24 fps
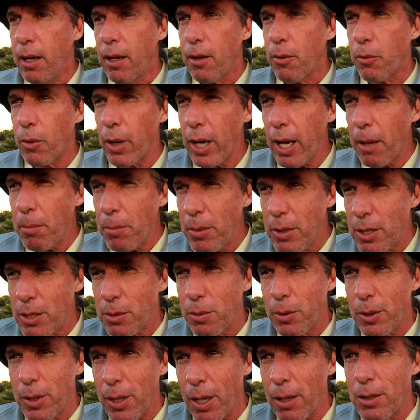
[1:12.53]
What happens
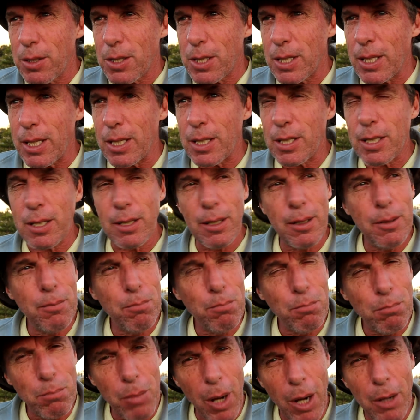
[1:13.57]
with those seeds? The
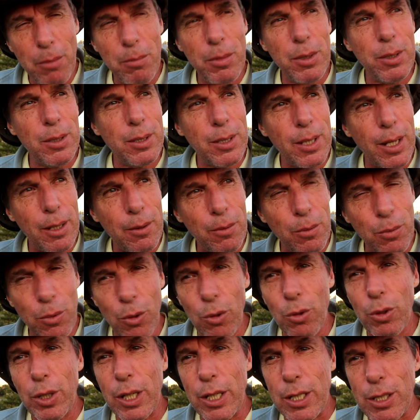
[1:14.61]
moment that
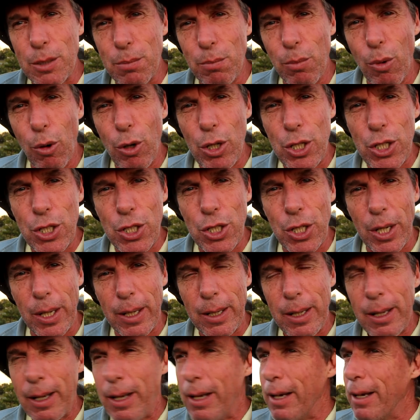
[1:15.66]
wall gets moisture,
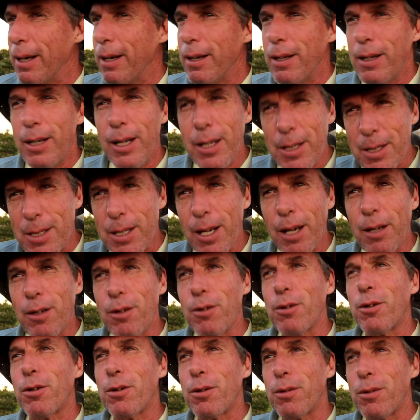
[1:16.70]
let's say
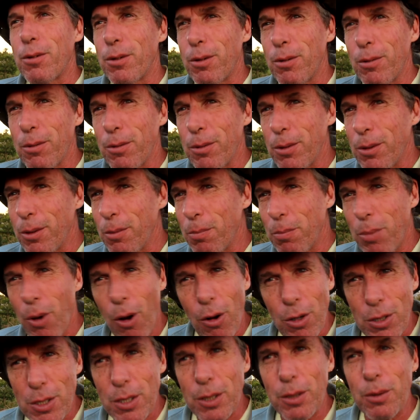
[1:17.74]
you, you, you
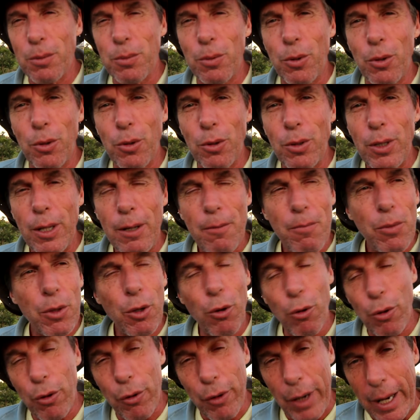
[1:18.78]
plaster the wall
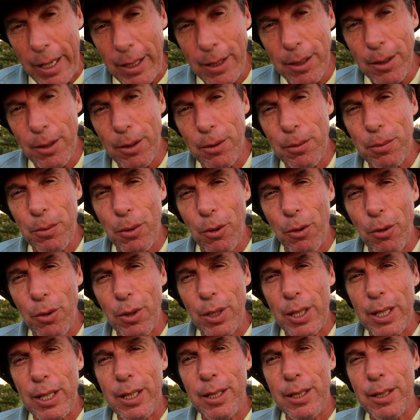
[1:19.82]
or render the wall
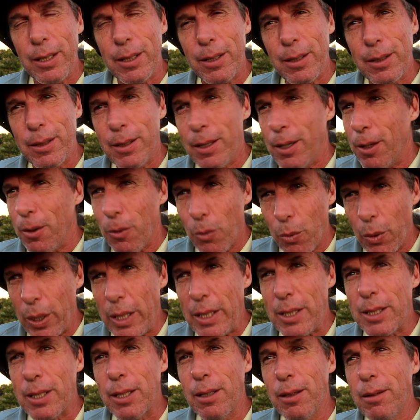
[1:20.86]
in the
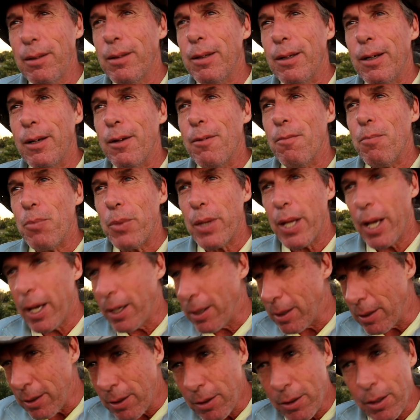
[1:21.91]
winter
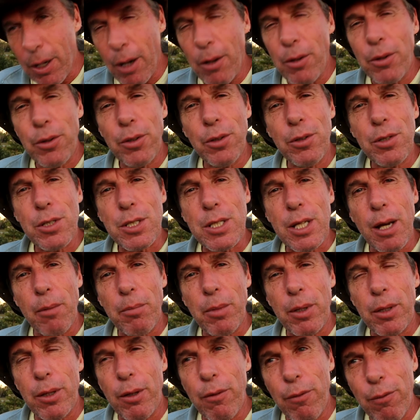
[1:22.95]
and you go through
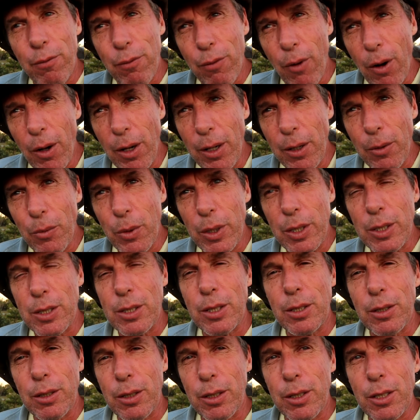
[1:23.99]
summer, the following
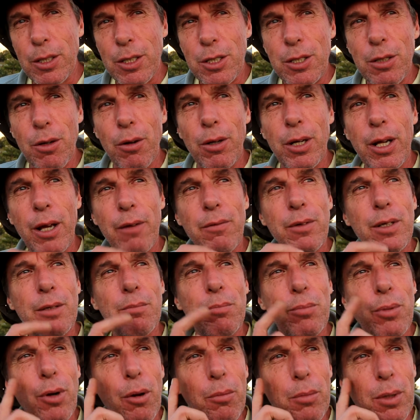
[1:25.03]
winter you're going to start having
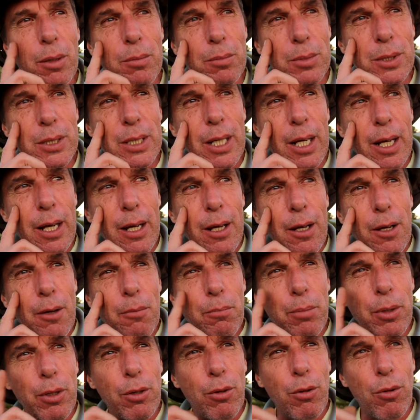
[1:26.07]
problems
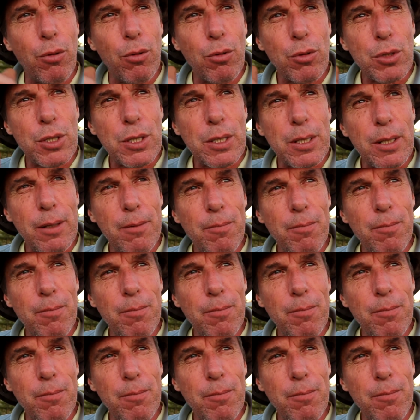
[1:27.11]
because